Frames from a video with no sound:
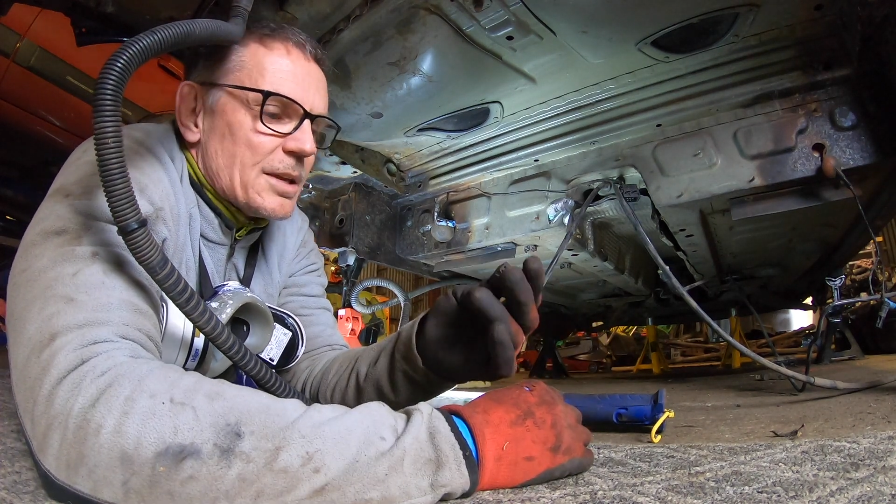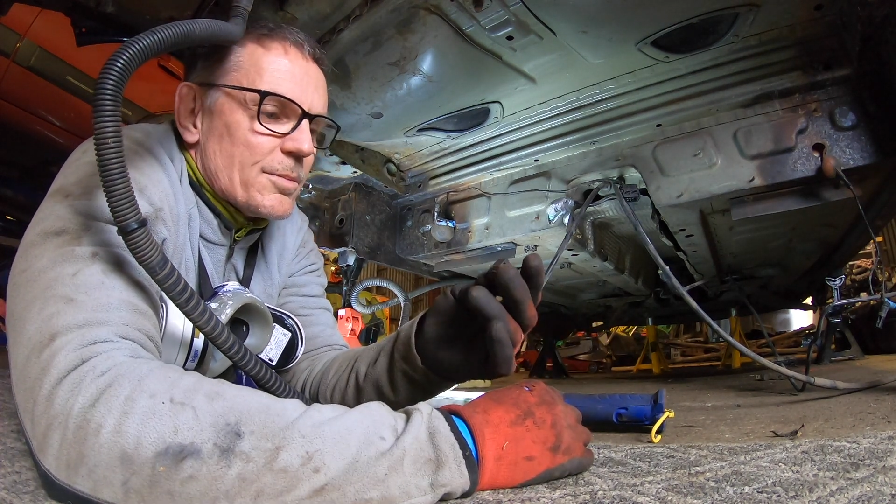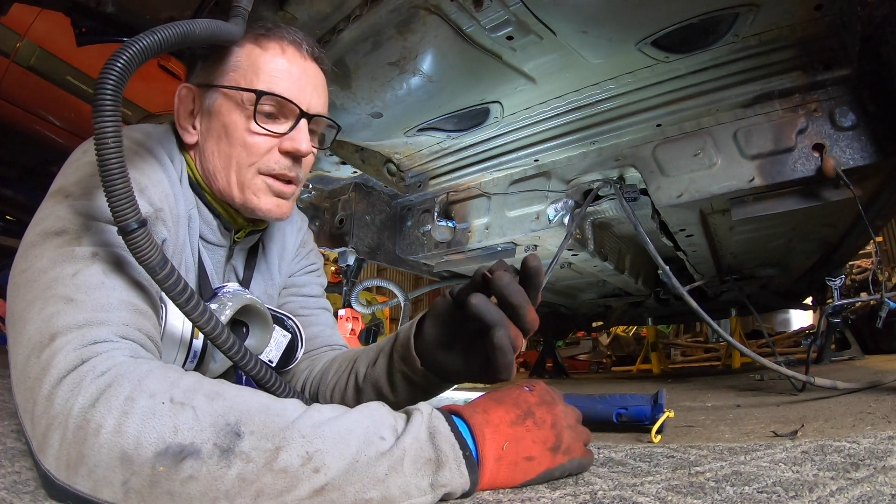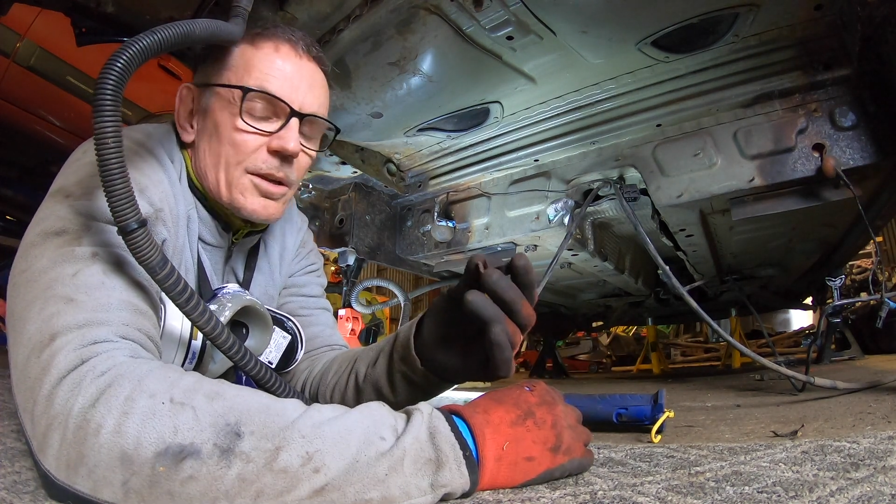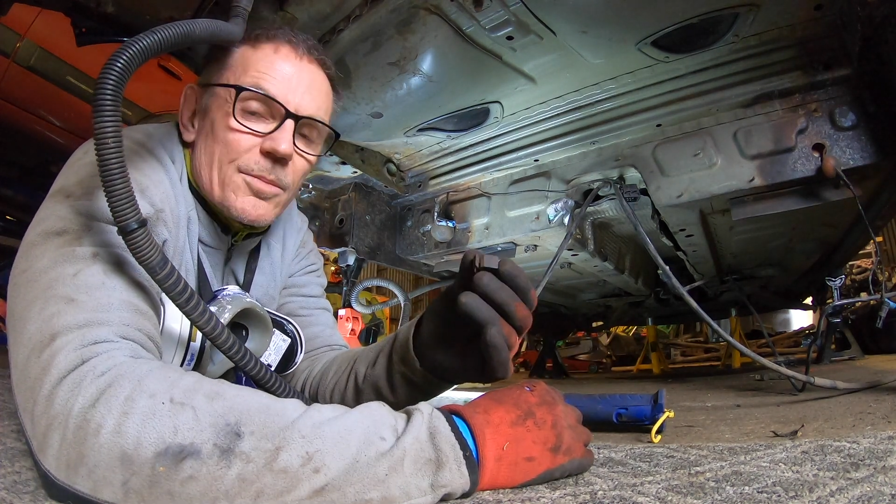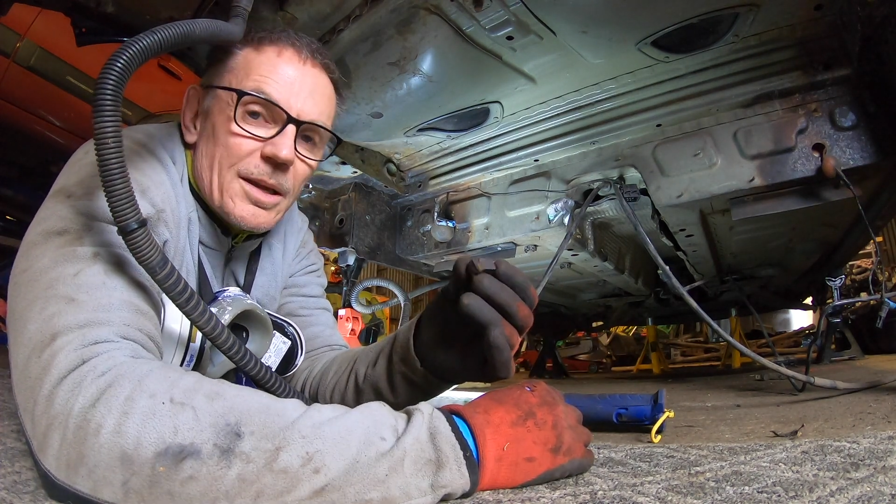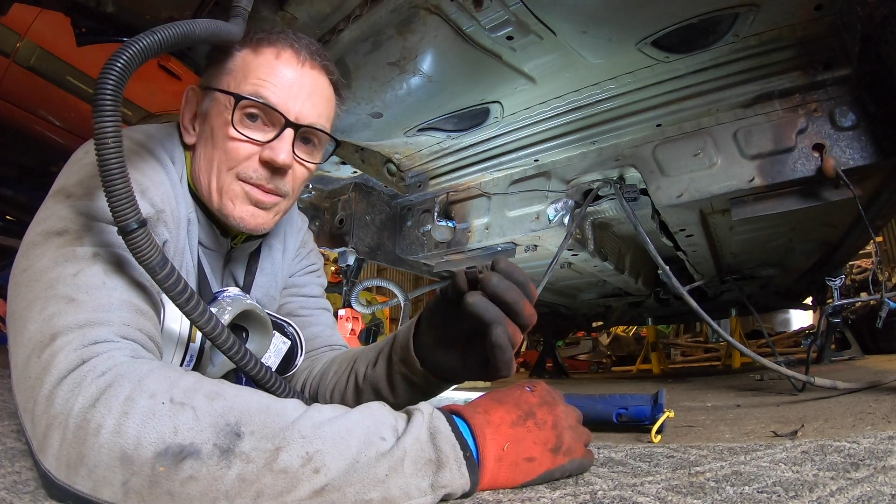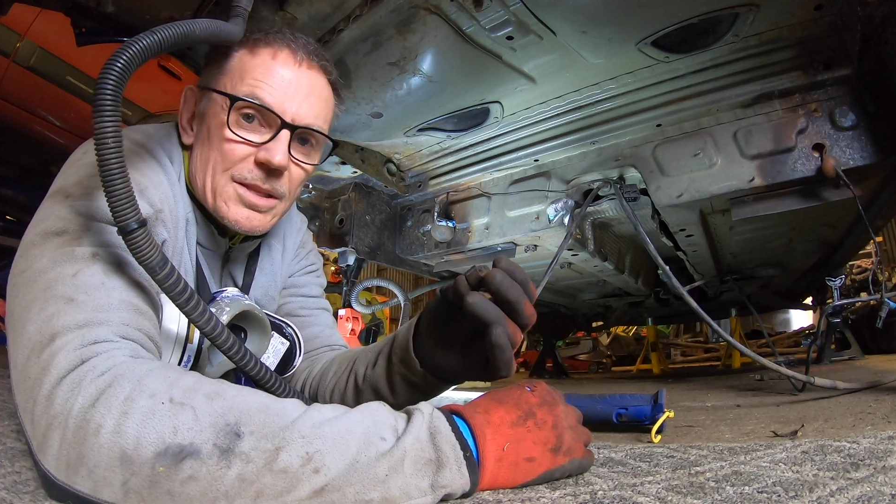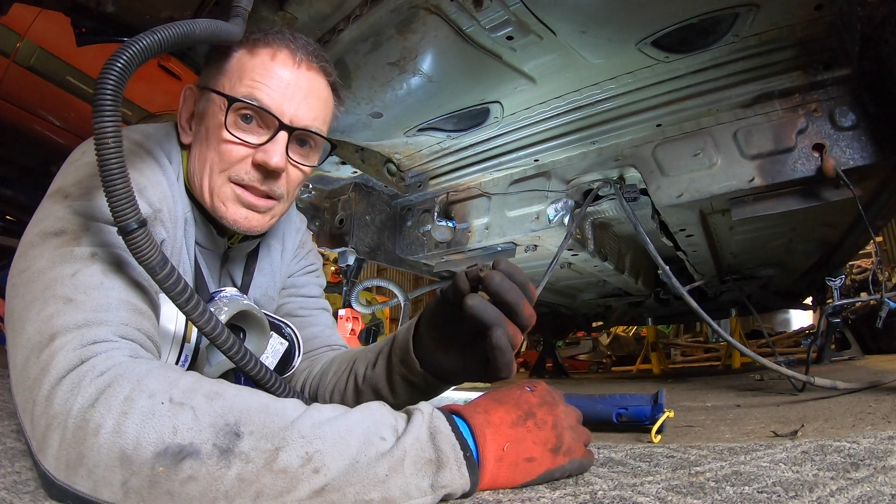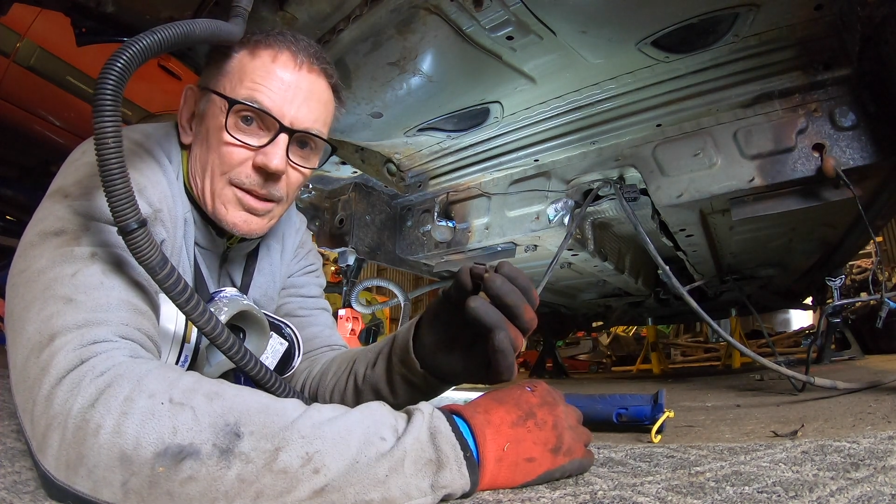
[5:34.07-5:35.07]
Maybe
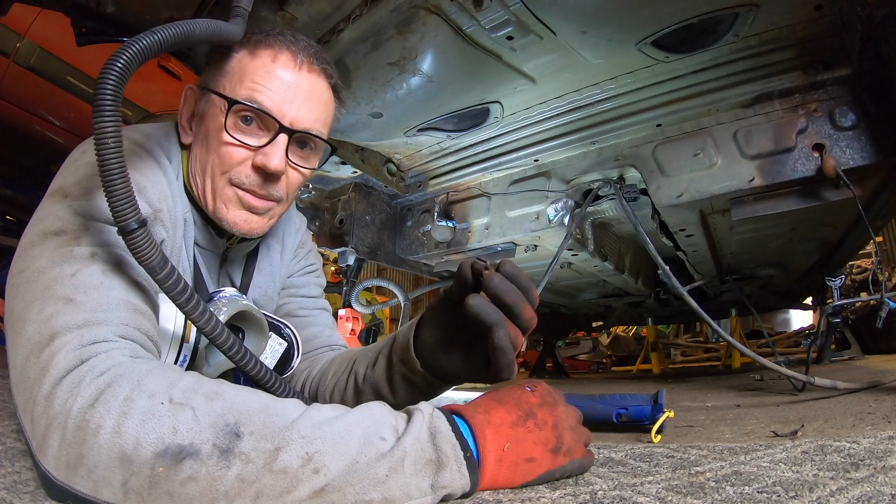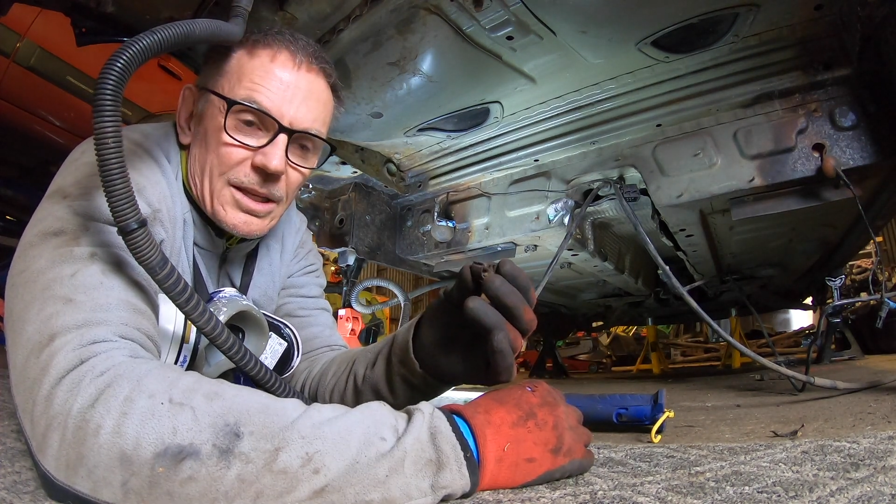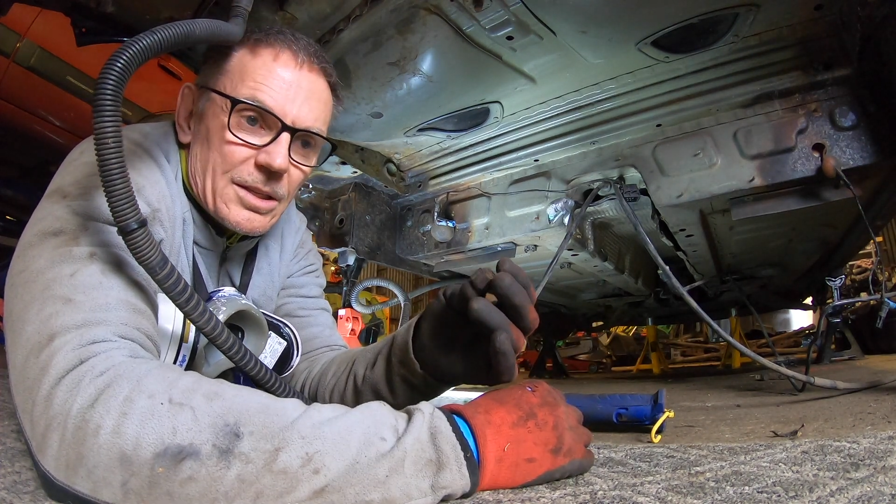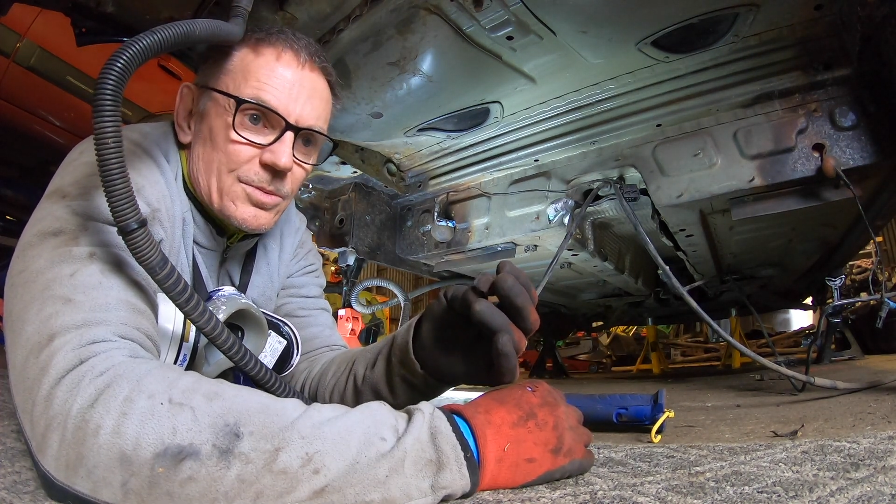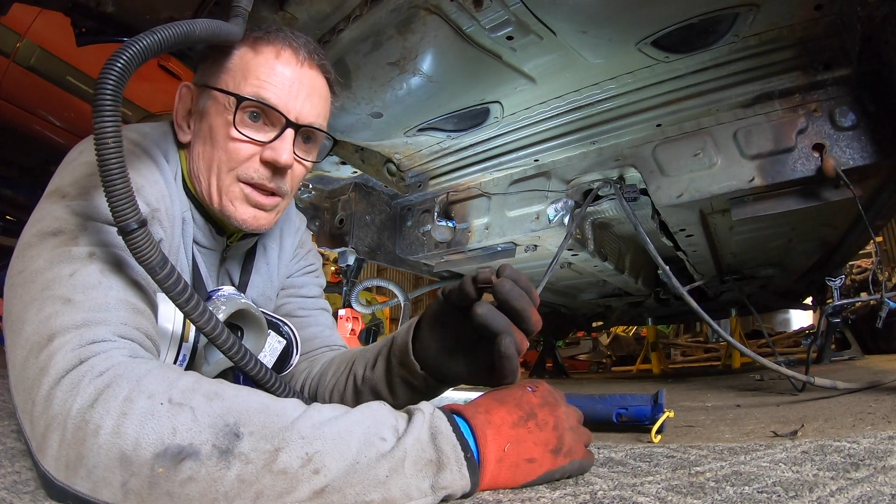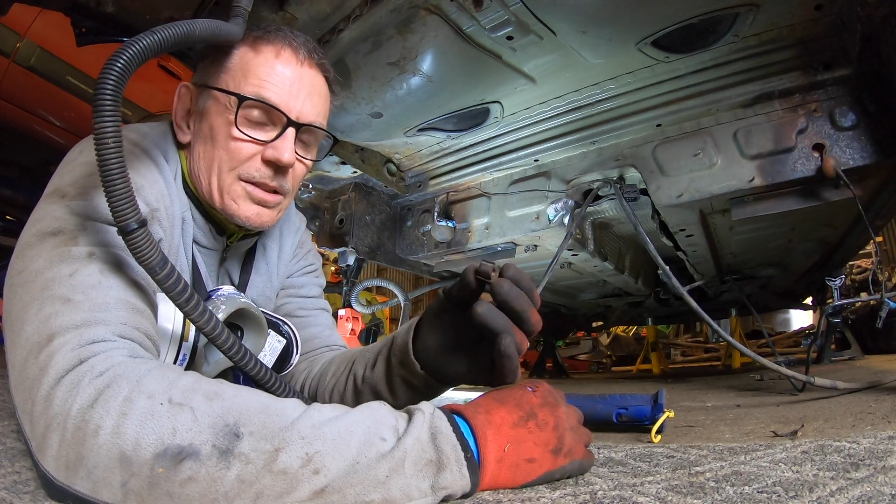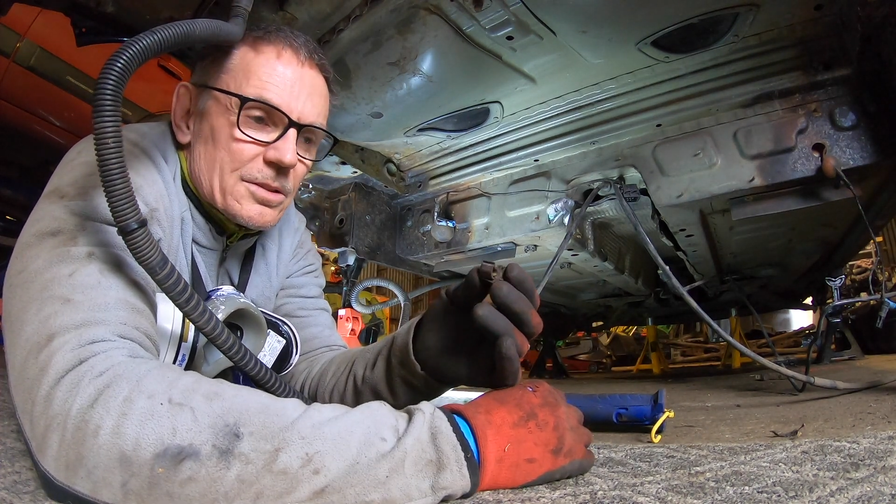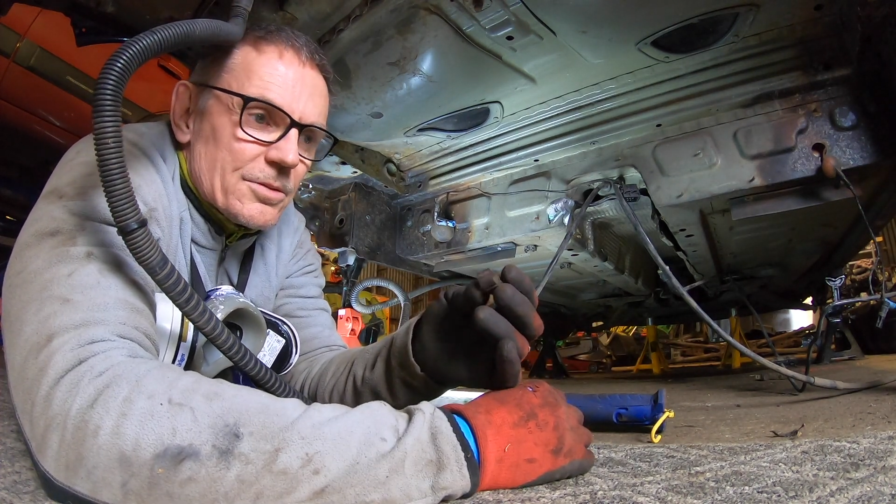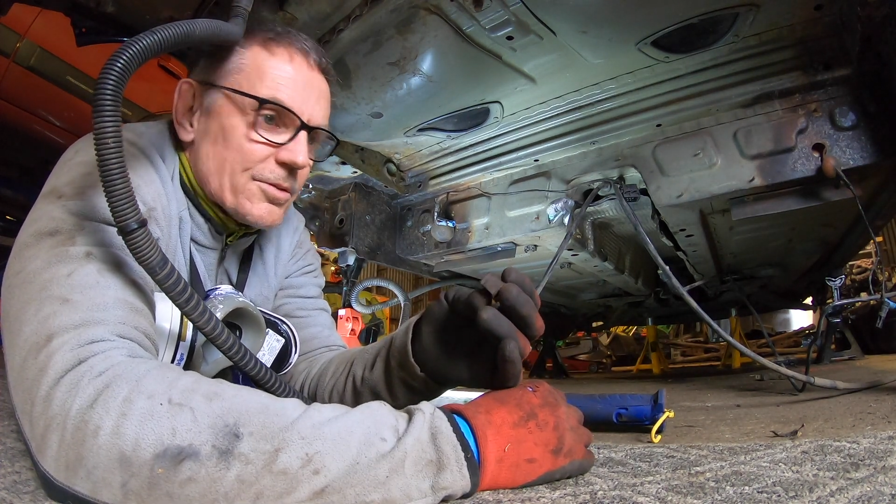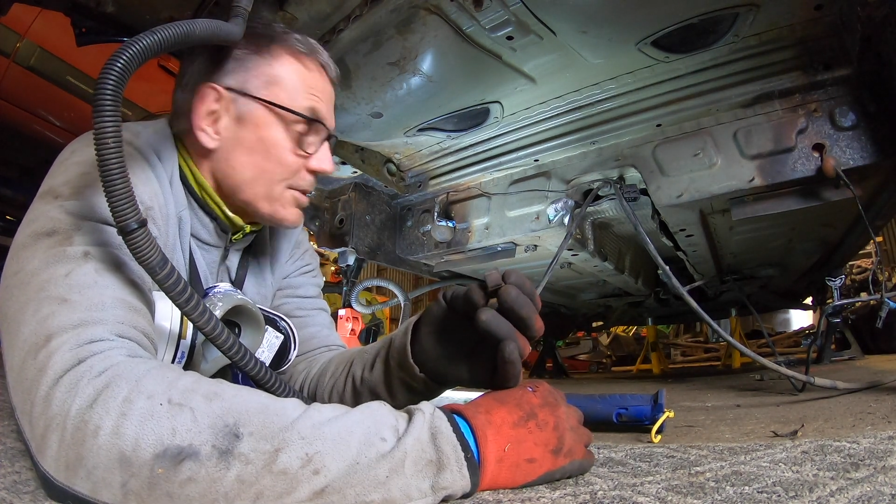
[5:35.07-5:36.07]
there's something else we can
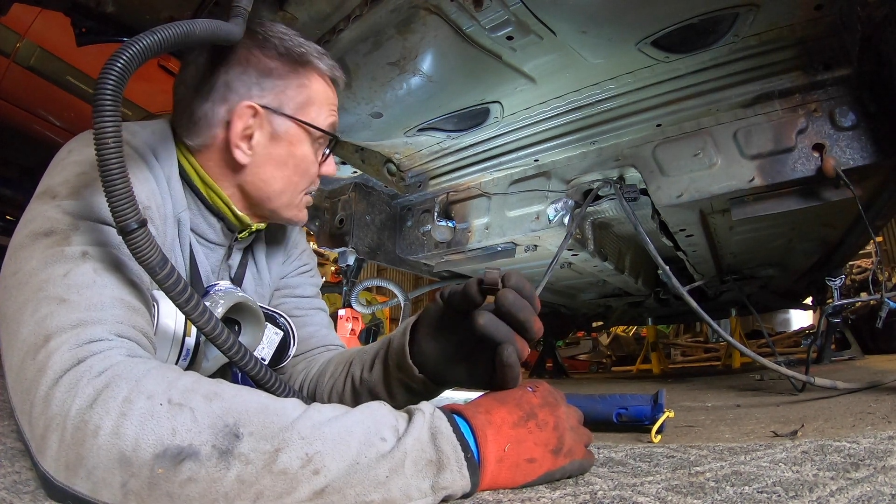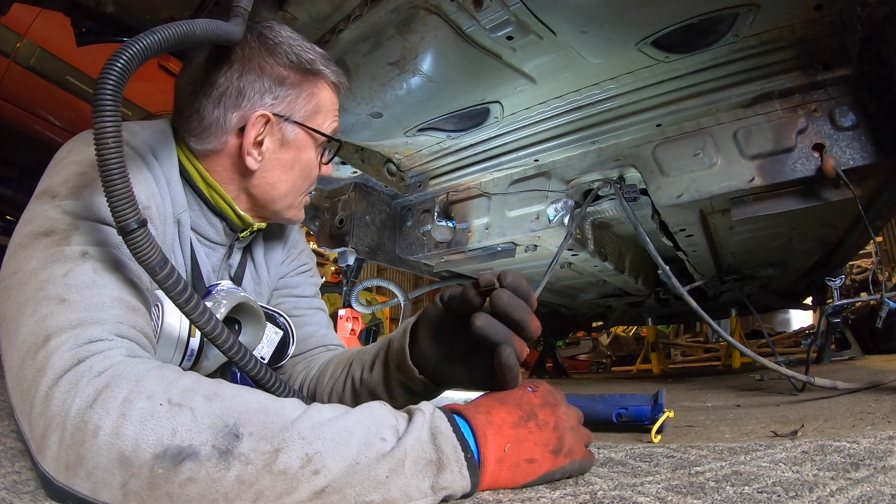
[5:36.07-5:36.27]
do for,